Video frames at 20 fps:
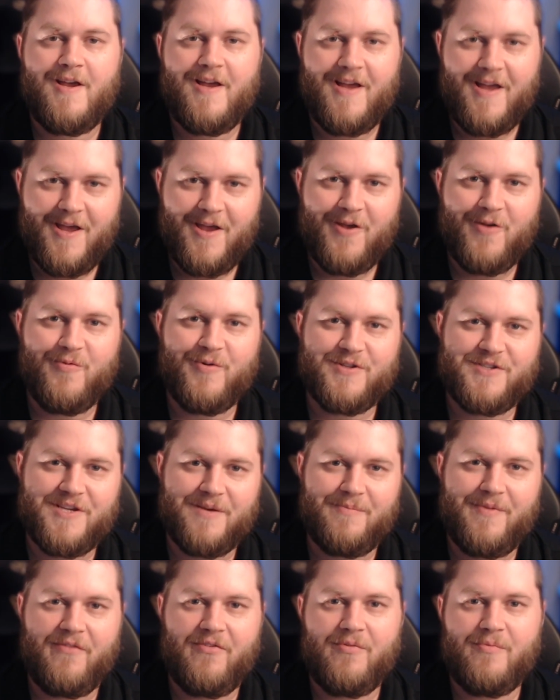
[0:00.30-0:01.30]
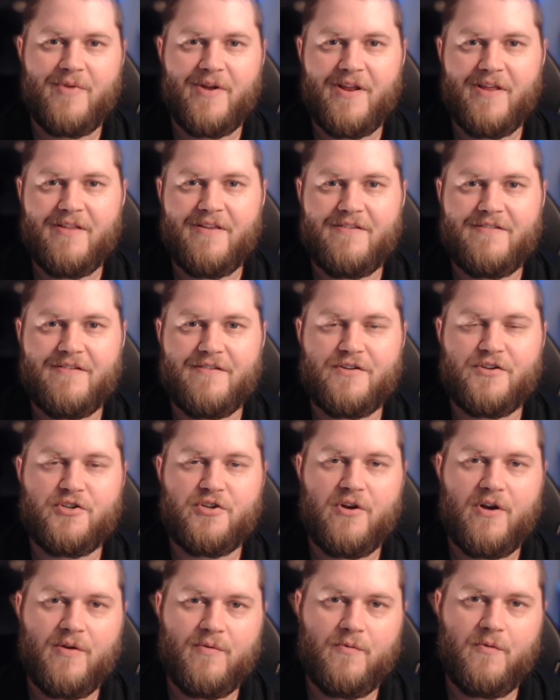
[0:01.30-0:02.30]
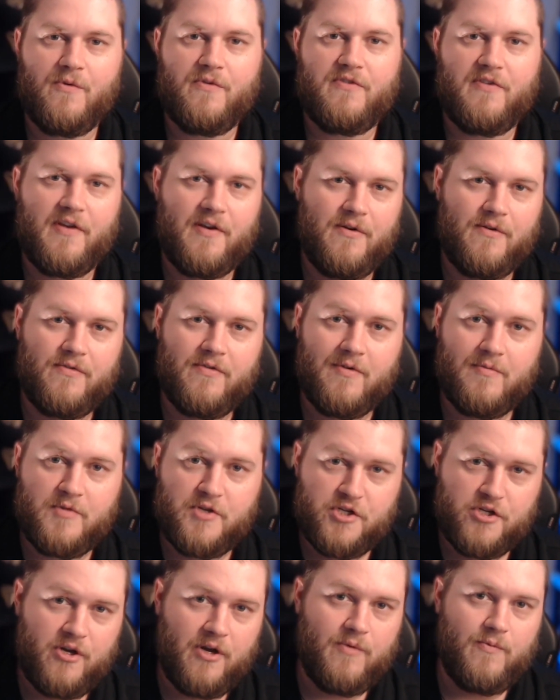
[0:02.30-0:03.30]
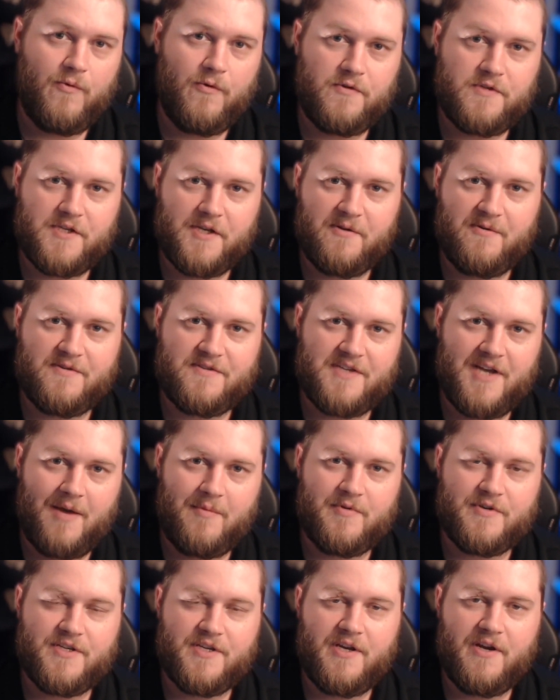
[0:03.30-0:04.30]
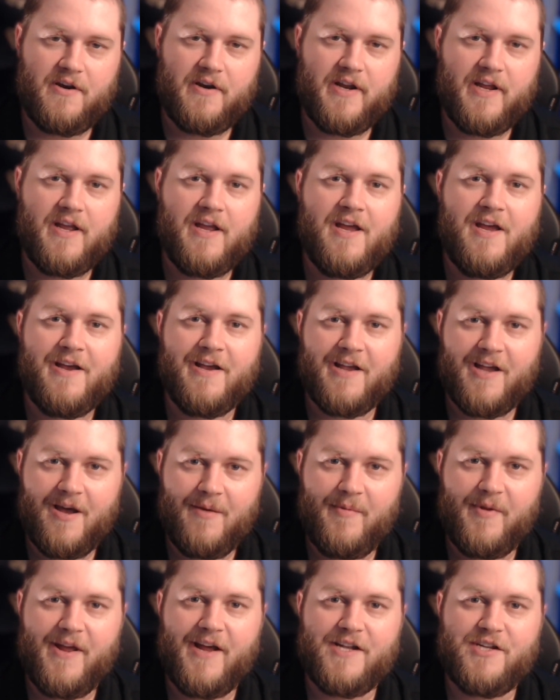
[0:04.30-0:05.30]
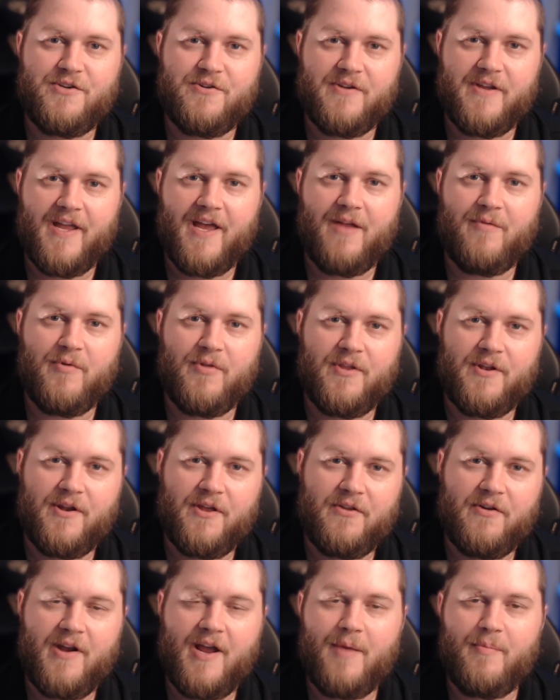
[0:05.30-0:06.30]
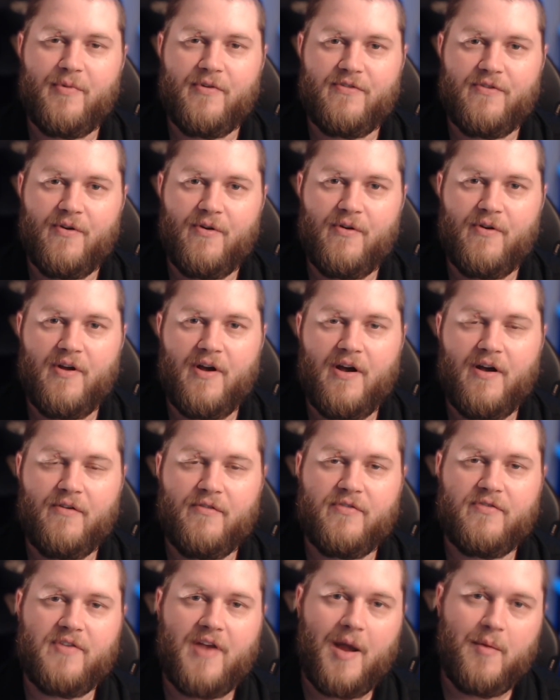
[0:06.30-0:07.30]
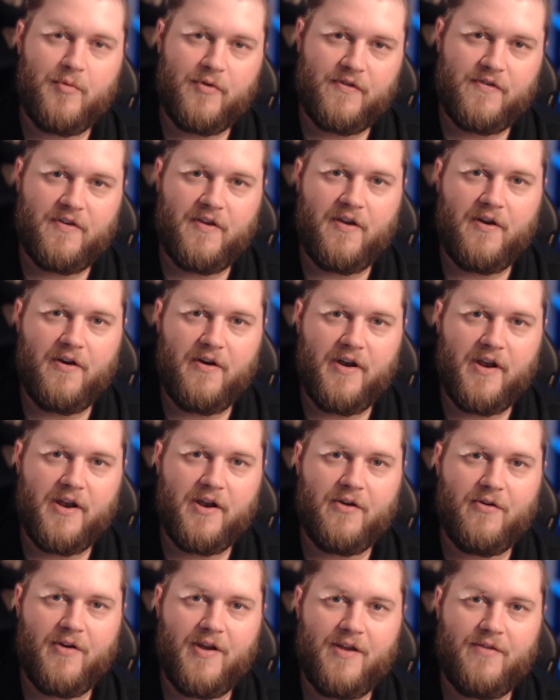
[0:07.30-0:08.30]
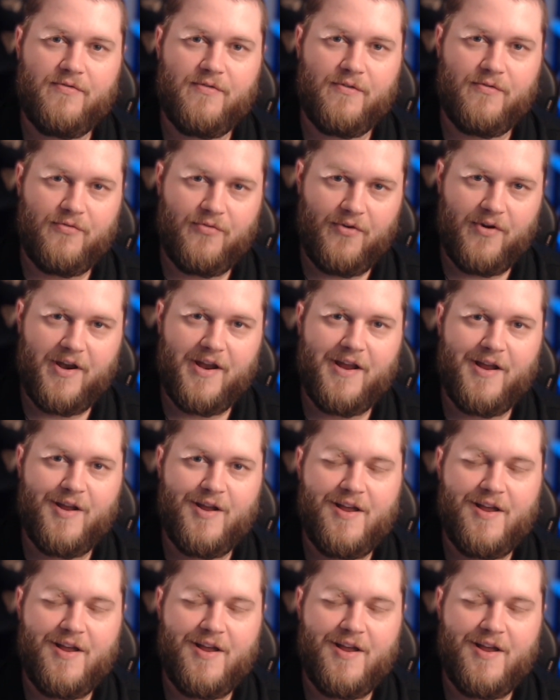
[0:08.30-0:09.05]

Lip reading: Hey, what's up everybody? This is Sean Woolsegel from Sean Woolsegel Cybersecurity, coming at you again with another episode of Cybersecurity Degree for free.